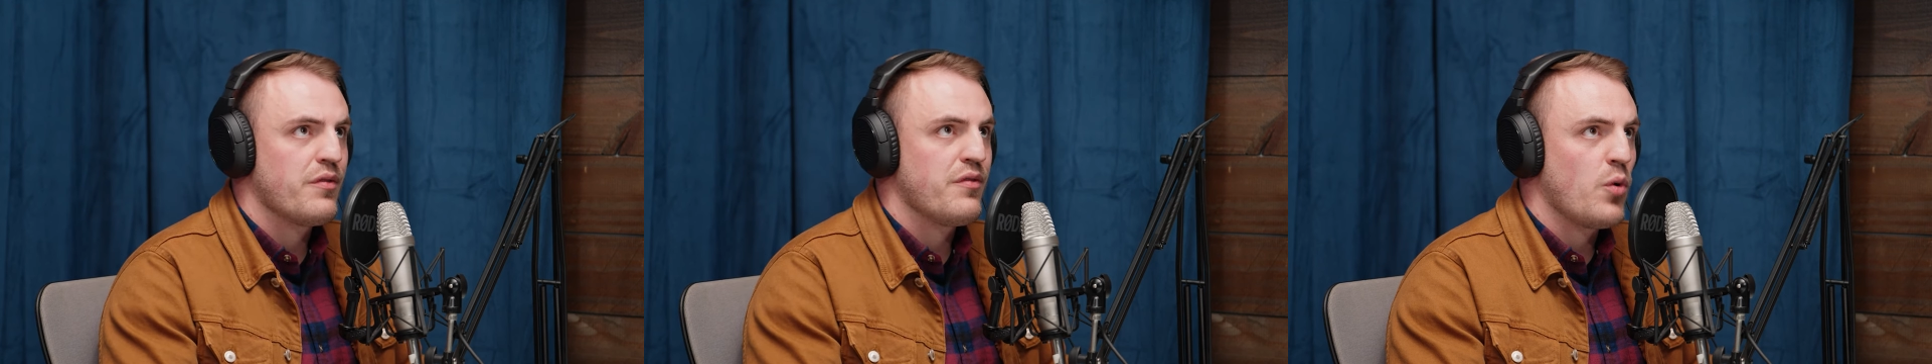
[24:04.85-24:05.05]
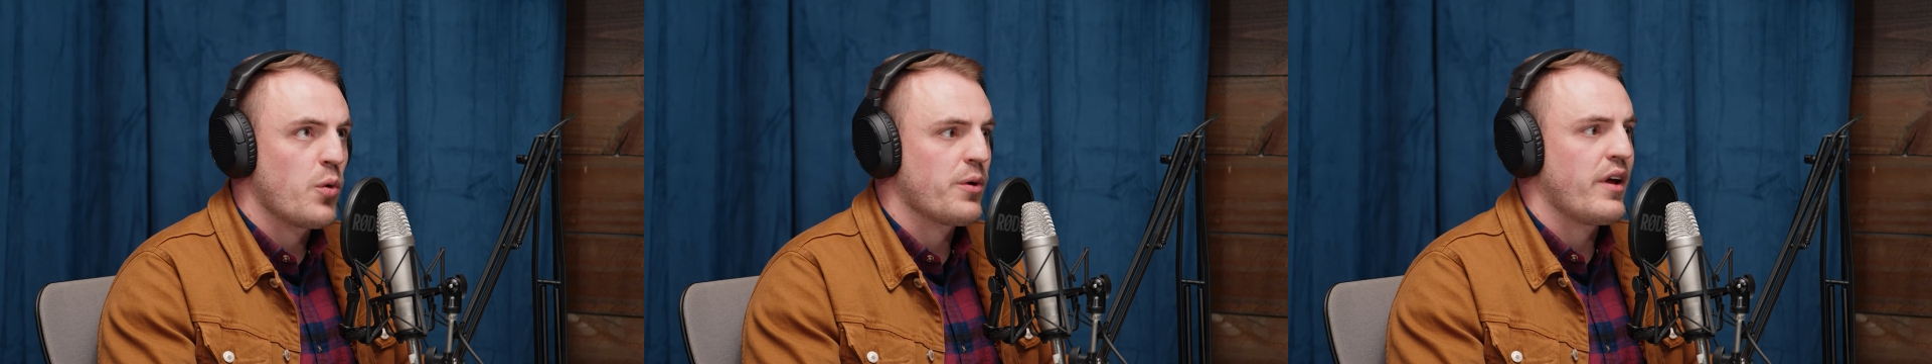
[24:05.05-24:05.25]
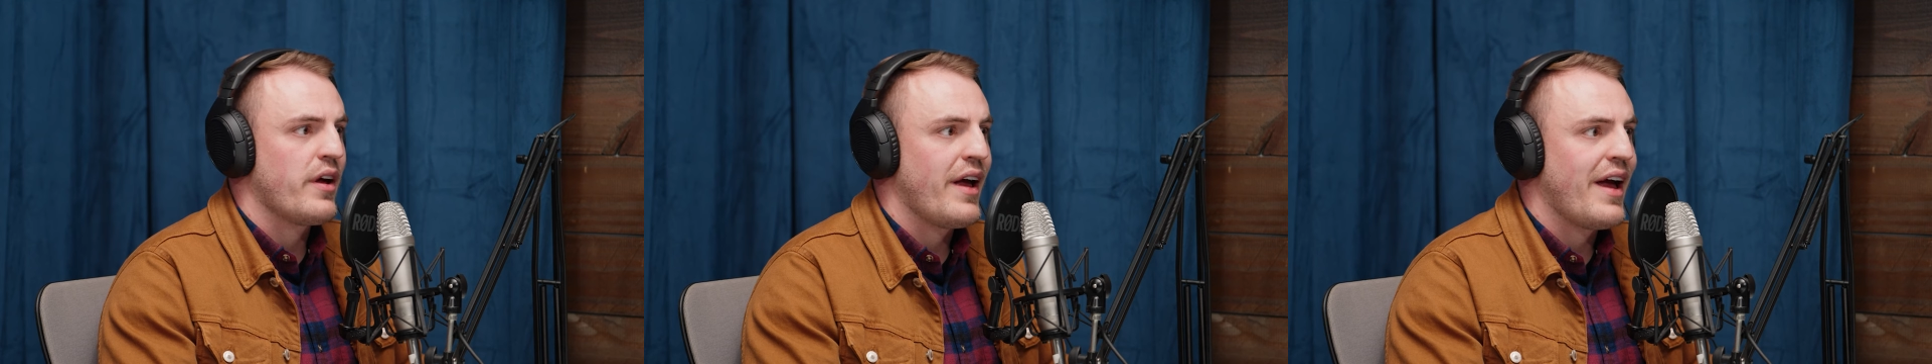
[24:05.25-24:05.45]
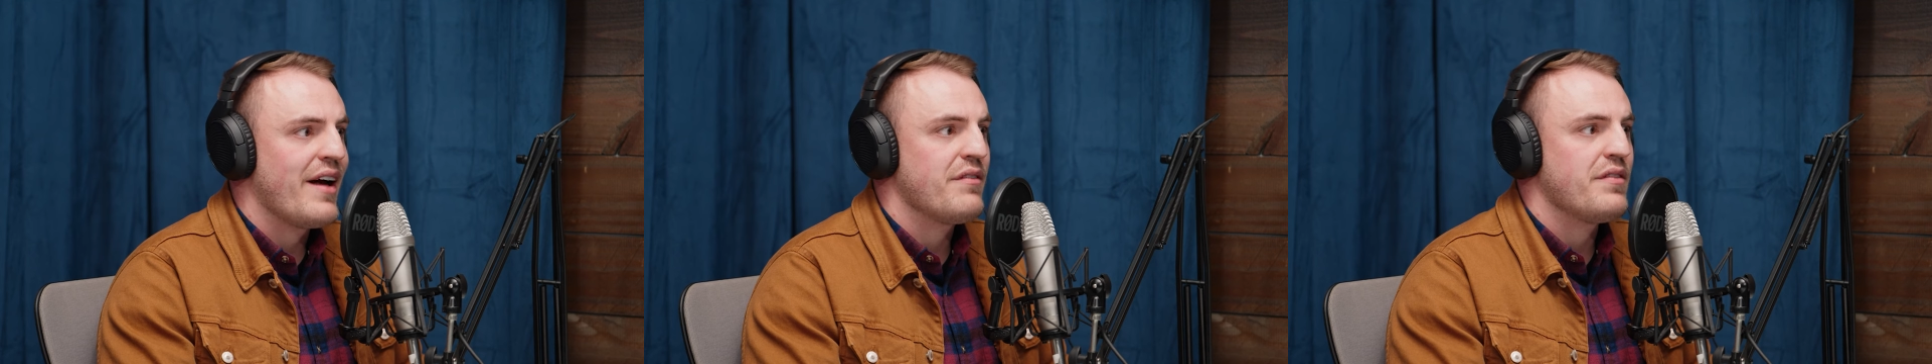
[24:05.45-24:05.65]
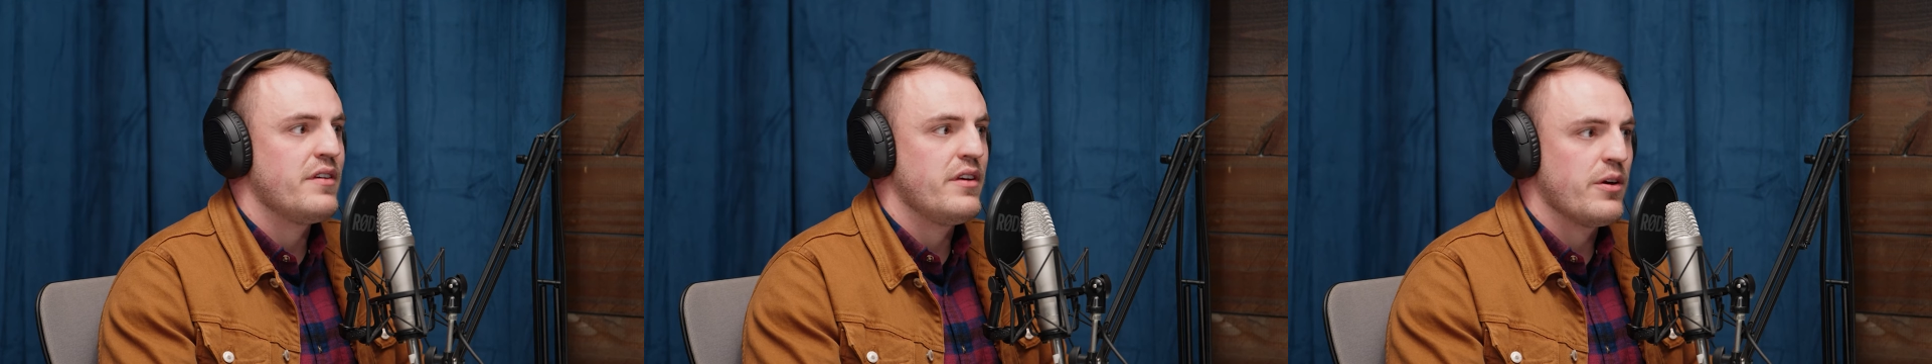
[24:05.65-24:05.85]
four and a
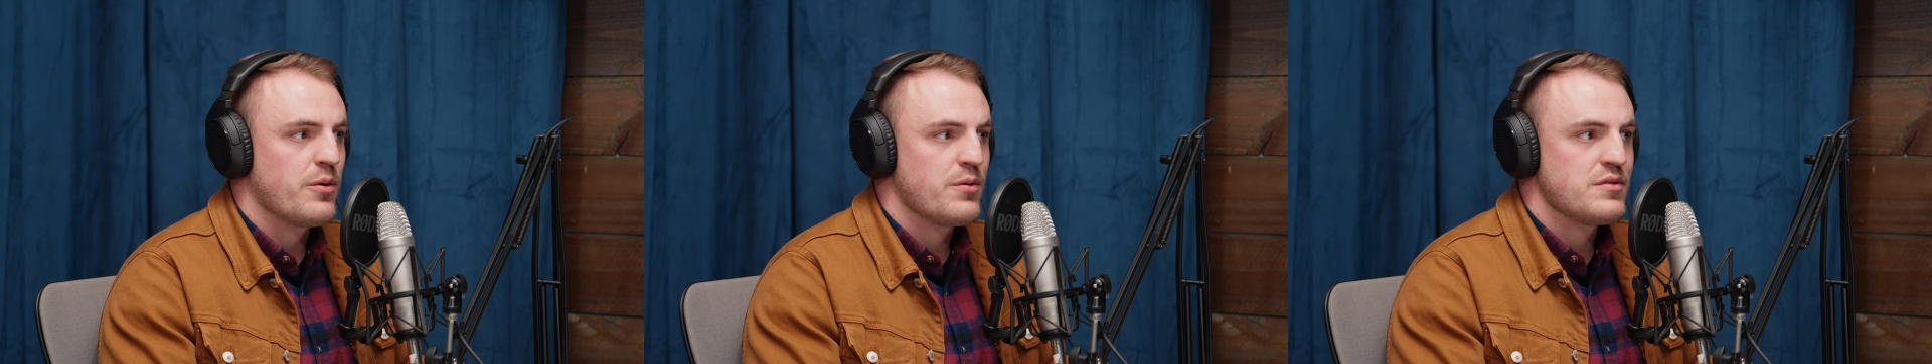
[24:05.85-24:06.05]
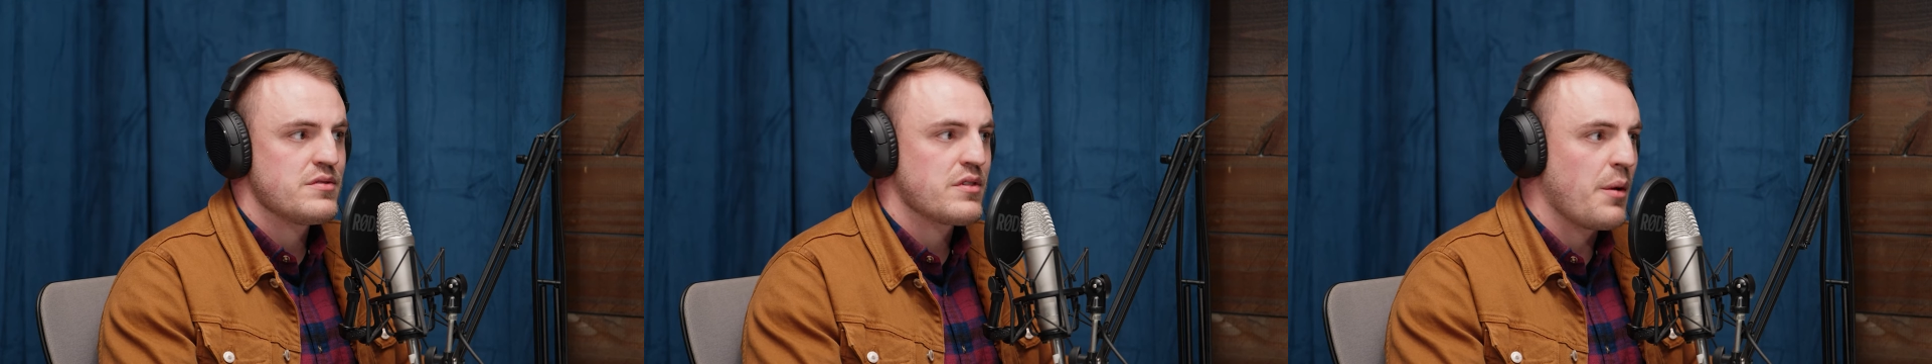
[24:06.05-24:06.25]
half years,